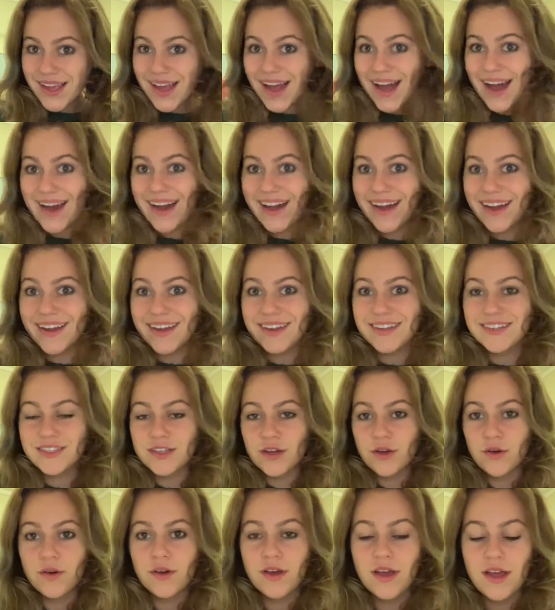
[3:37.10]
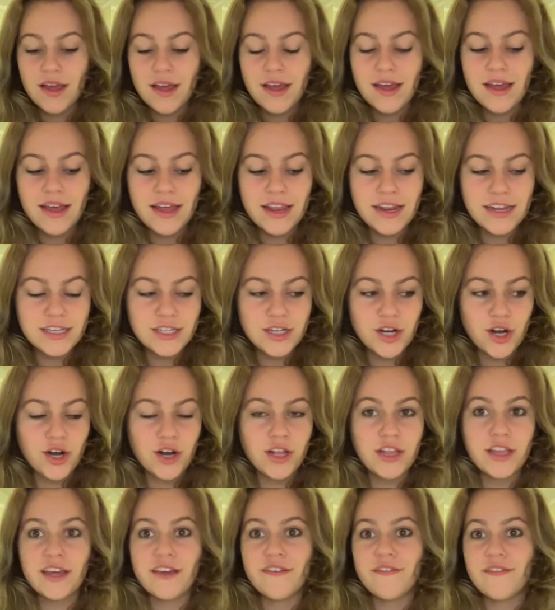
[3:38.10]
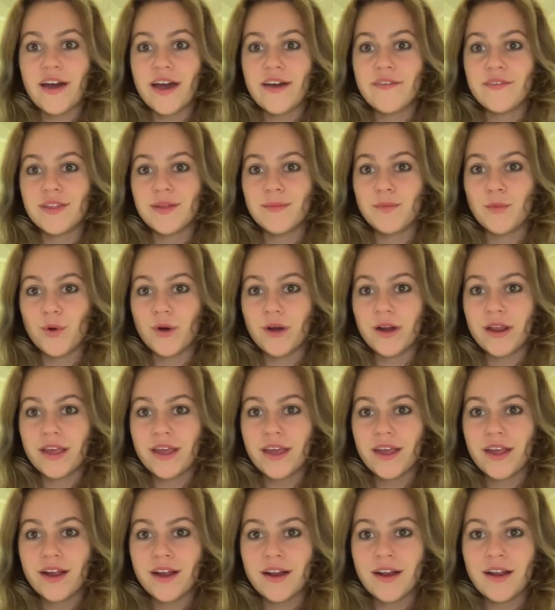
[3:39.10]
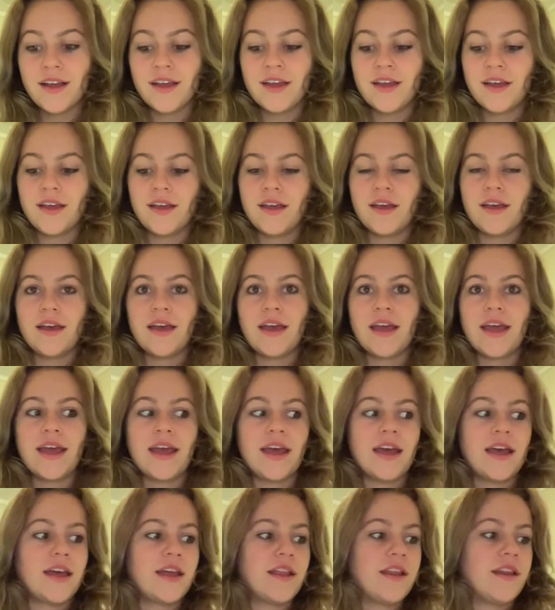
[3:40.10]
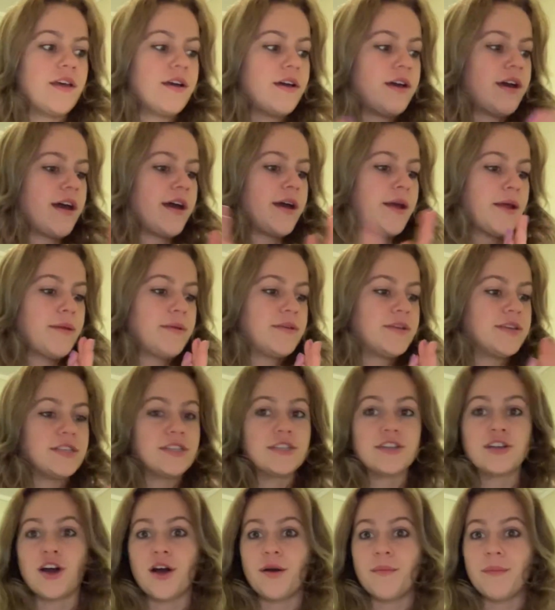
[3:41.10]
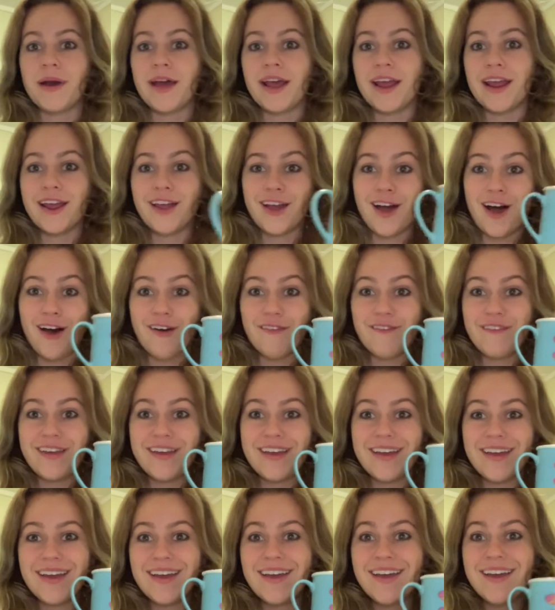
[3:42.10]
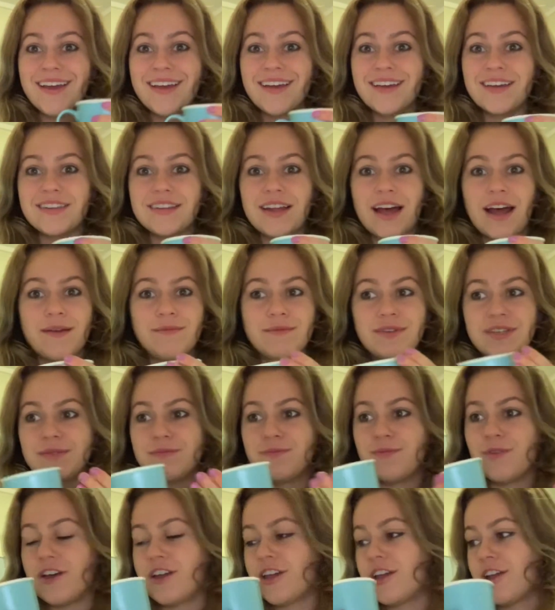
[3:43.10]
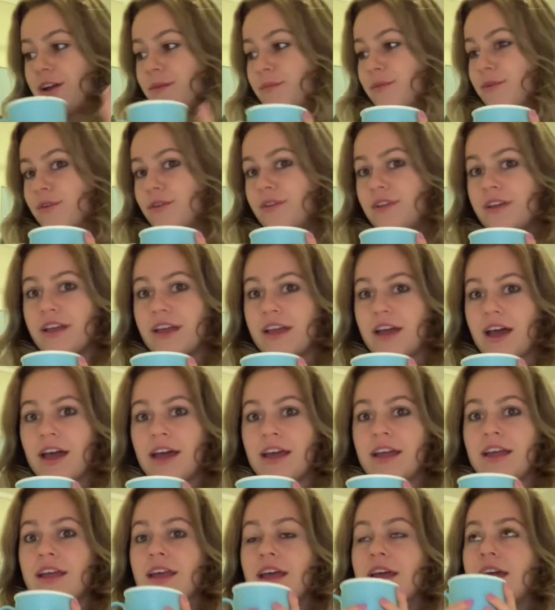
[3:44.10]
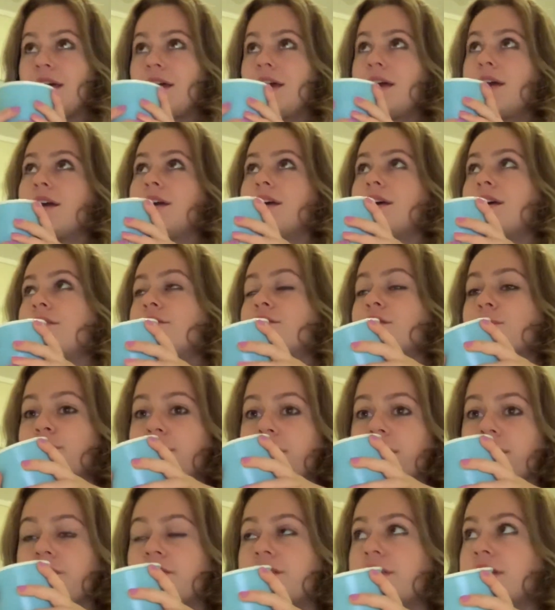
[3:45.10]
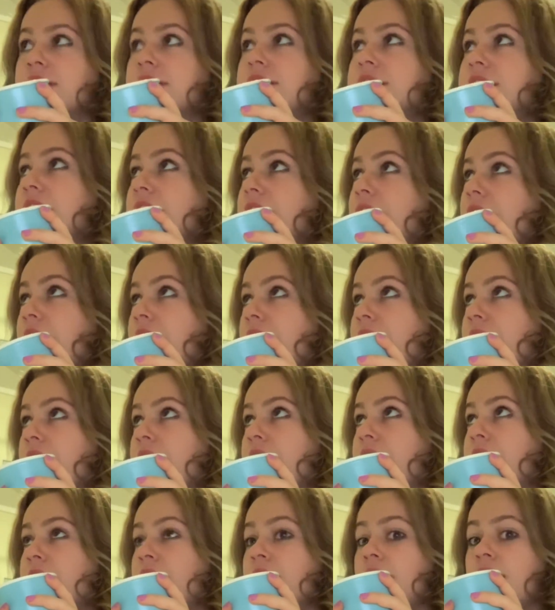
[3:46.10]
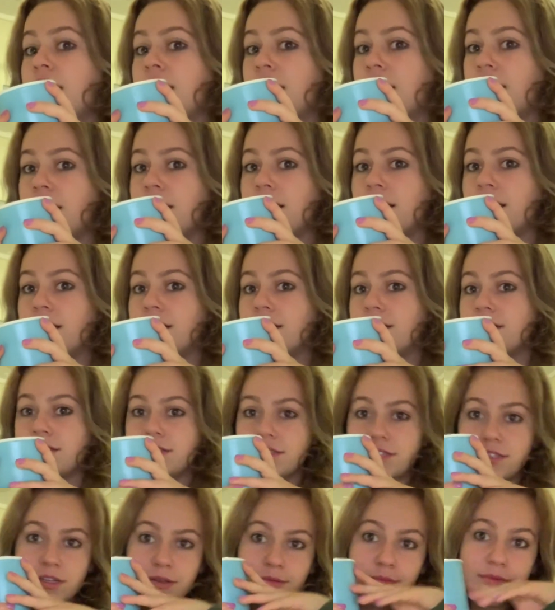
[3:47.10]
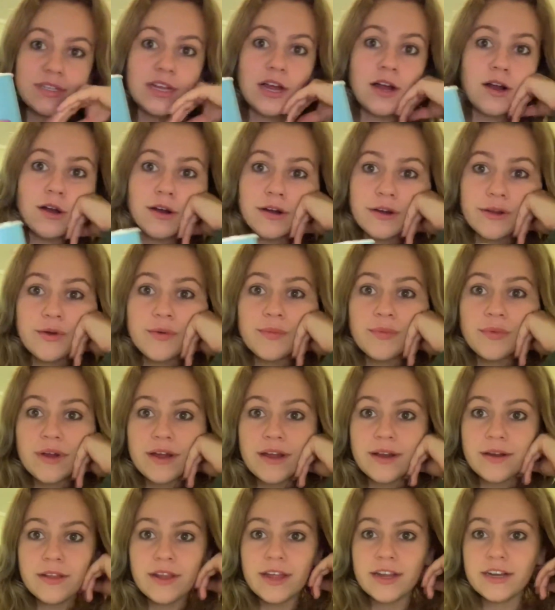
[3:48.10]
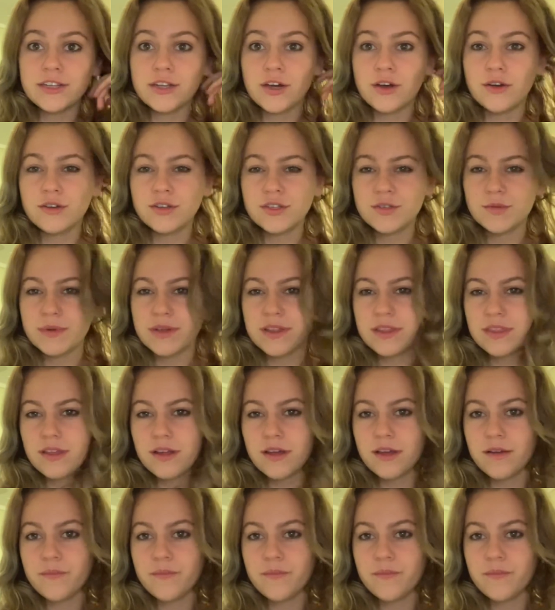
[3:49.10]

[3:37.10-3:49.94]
Hi, so it is currently five in the morning here, and I just got my coffee because I'm just waking up early. I for breakfast I had some sourdough bread, like toast with